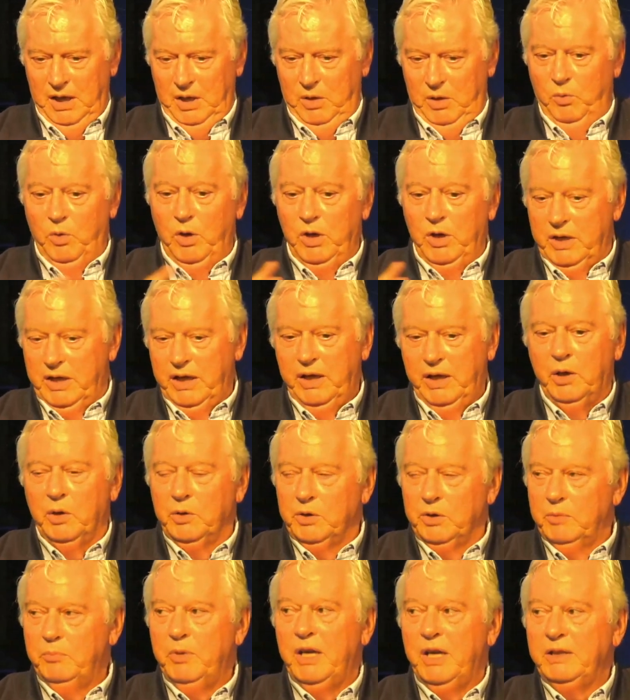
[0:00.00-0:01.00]
working
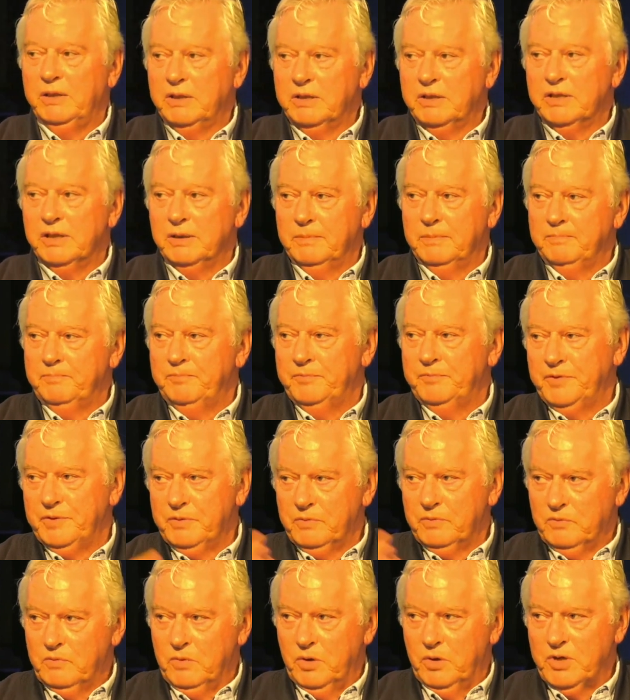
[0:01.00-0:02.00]
on the Benetton
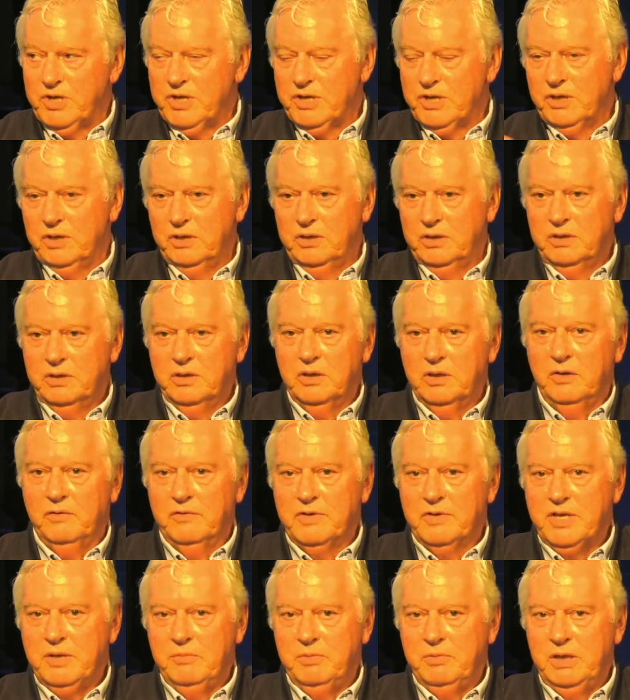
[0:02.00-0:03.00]
Ross had
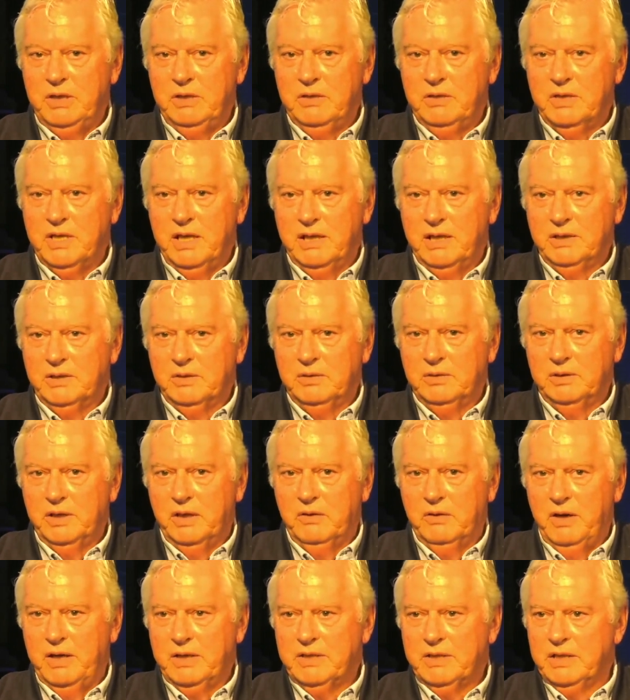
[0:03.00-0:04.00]
obviously been technical
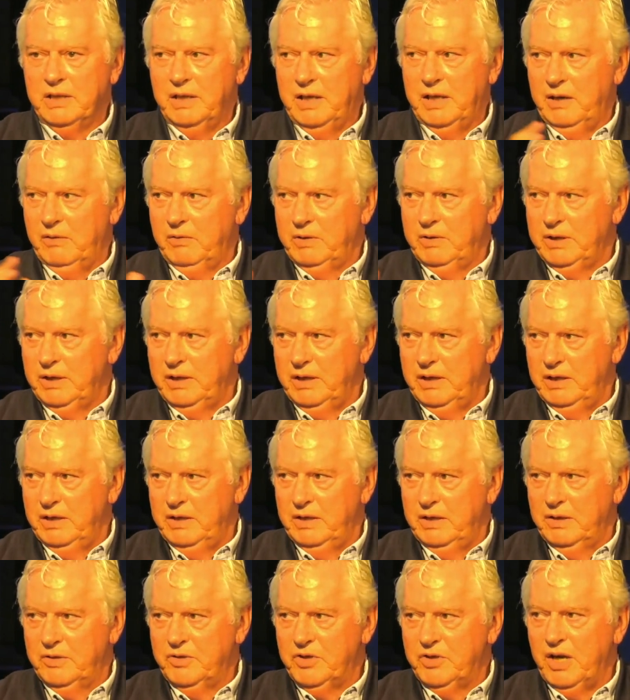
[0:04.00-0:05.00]
director there with the,
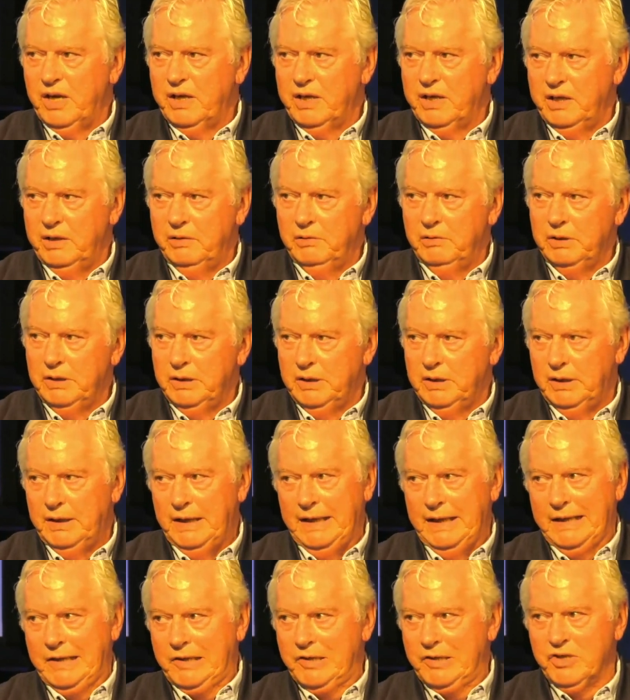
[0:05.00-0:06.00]
the Jaguar
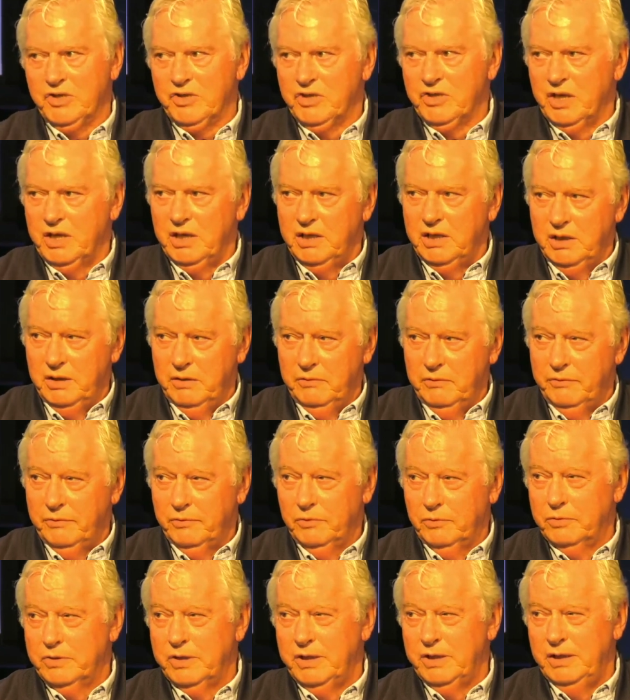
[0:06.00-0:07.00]

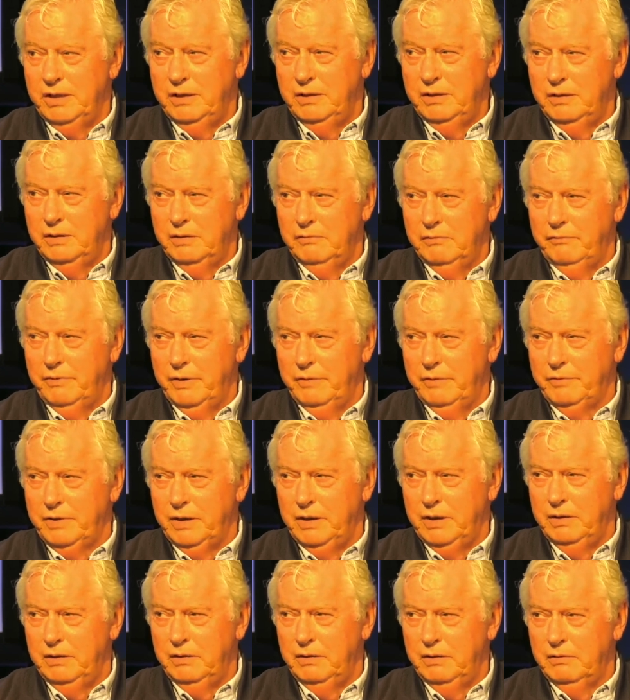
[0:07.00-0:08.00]
XJ14.
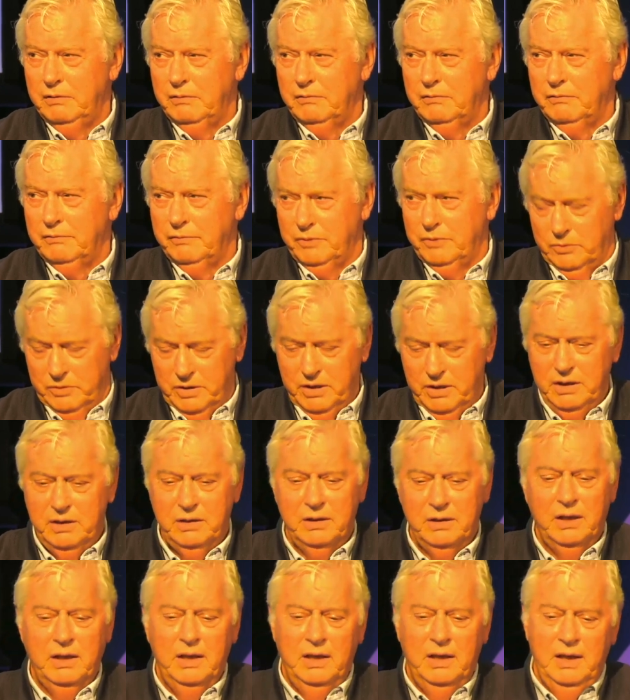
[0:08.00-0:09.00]
XJR14, yeah. 14.
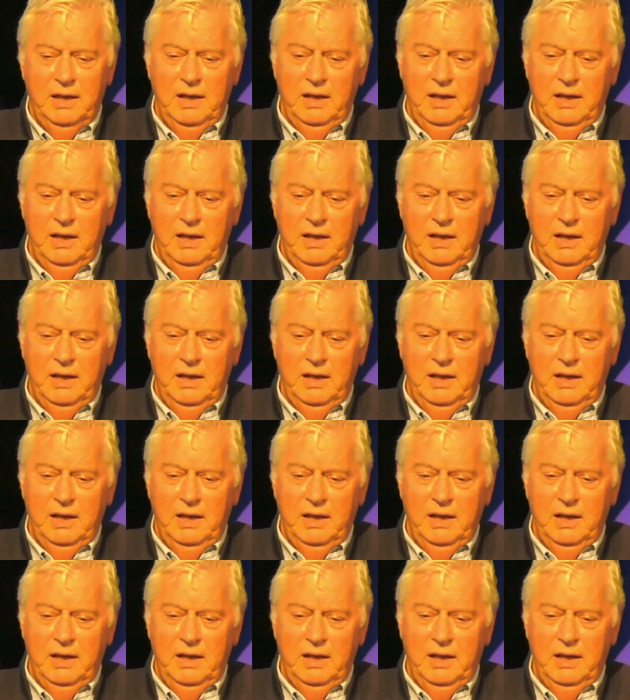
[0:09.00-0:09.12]
Yeah.